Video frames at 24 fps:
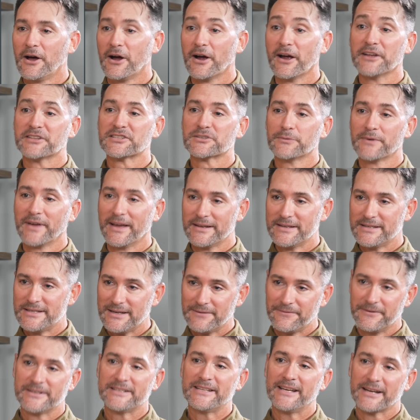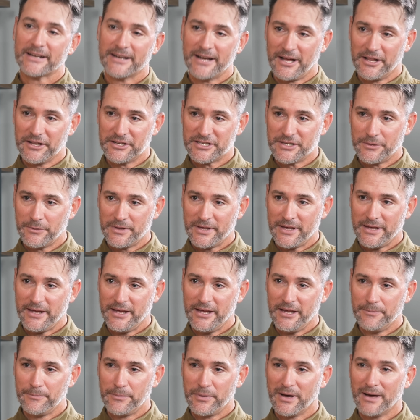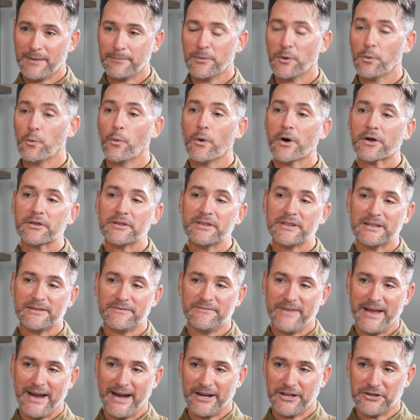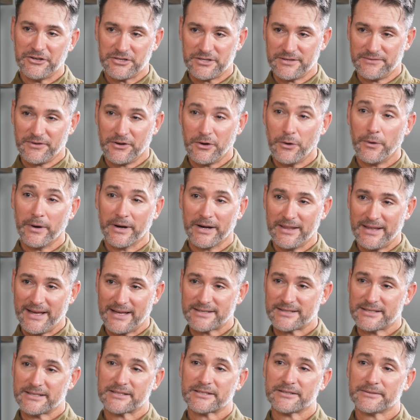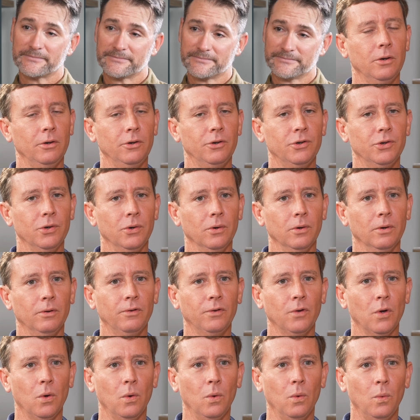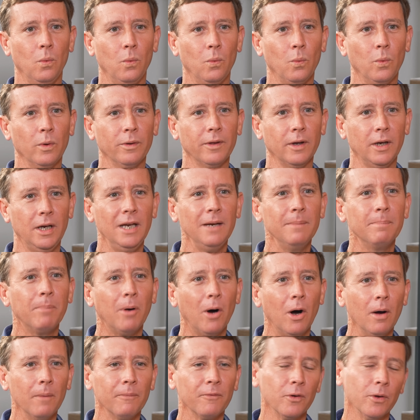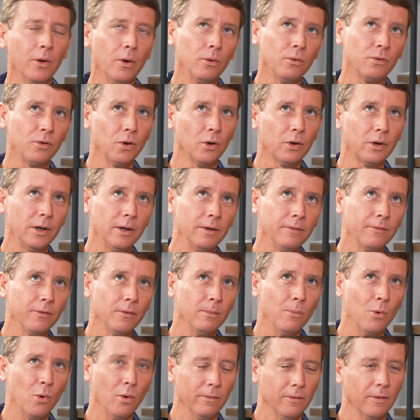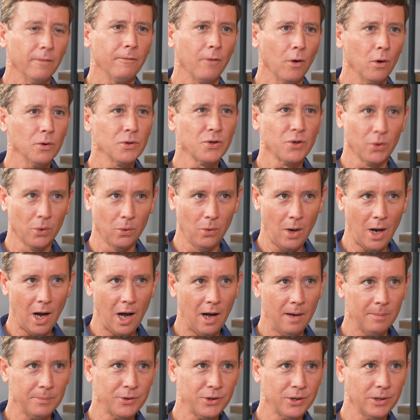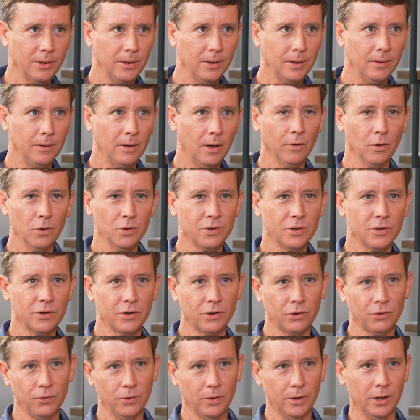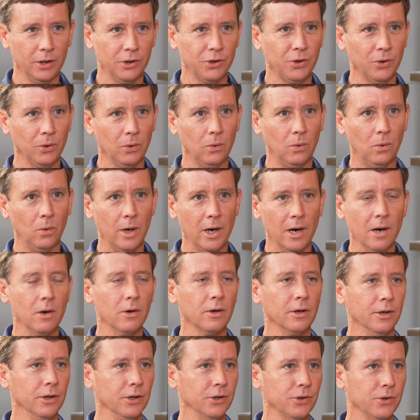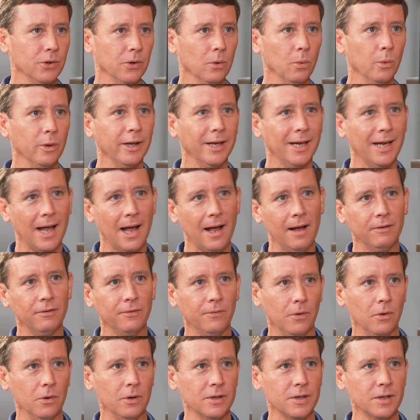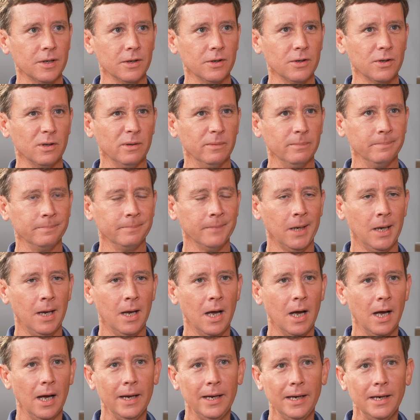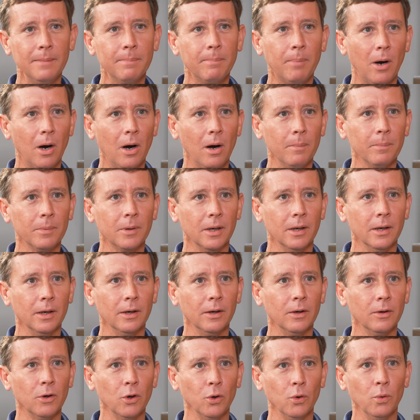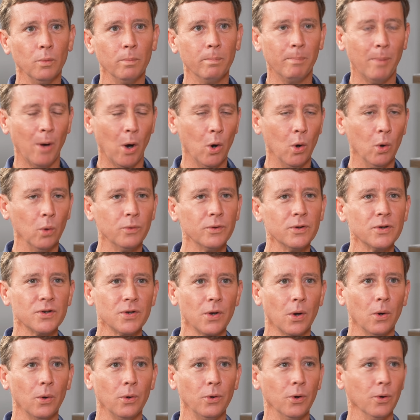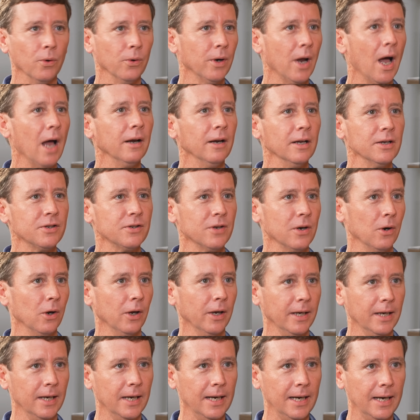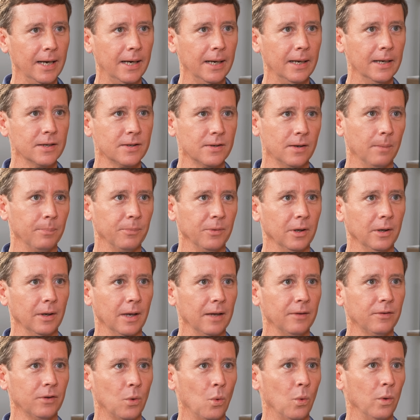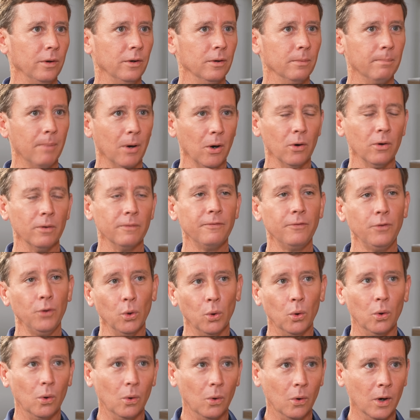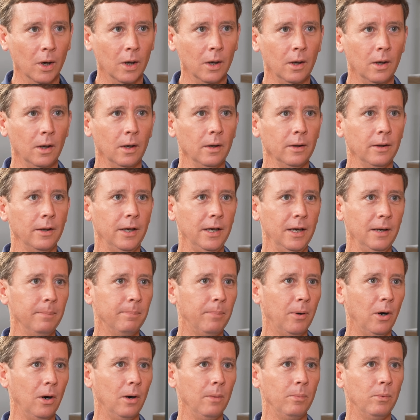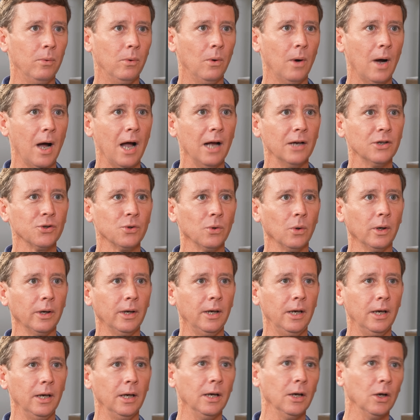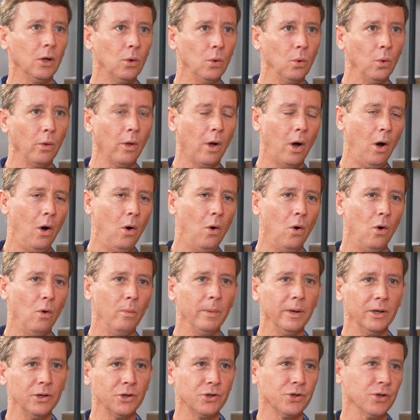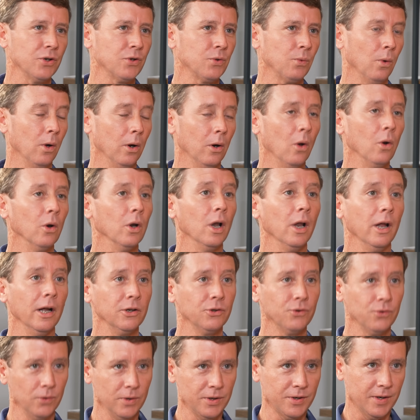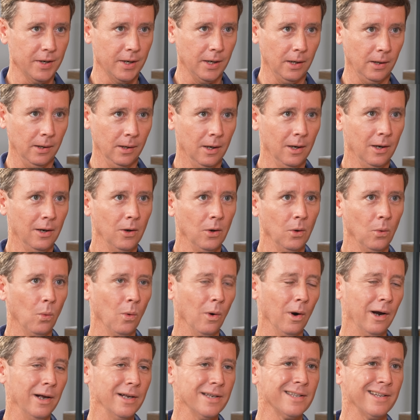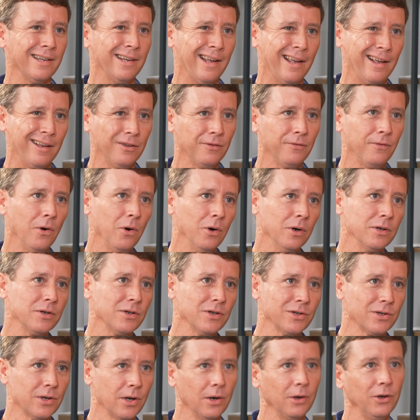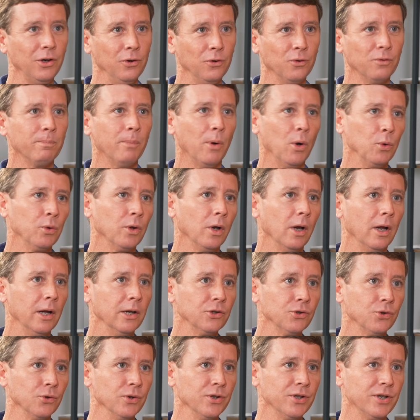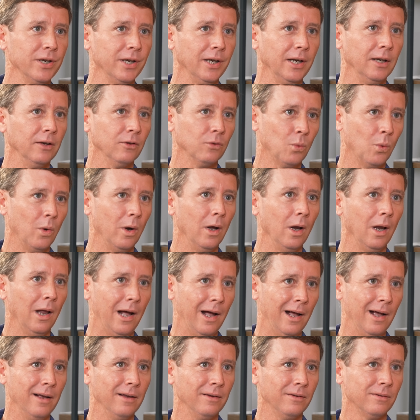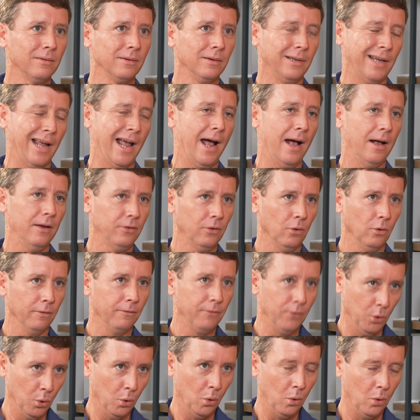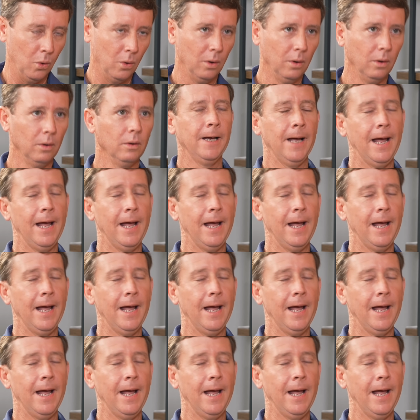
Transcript: All right, so we've got different technology with a heat pump, but what are the advantages of going to that system? Sure, so with a heat pump, for those looking for more of a versatile option versus a traditional air conditioner with a gas furnace system, a heat pump can do both. So you're not necessarily needing something that's going to burn fuel the heat pump will actually heat and cool the home and just run on electricity, whereas the gas furnace is going to use both electricity as well as gas or fuel.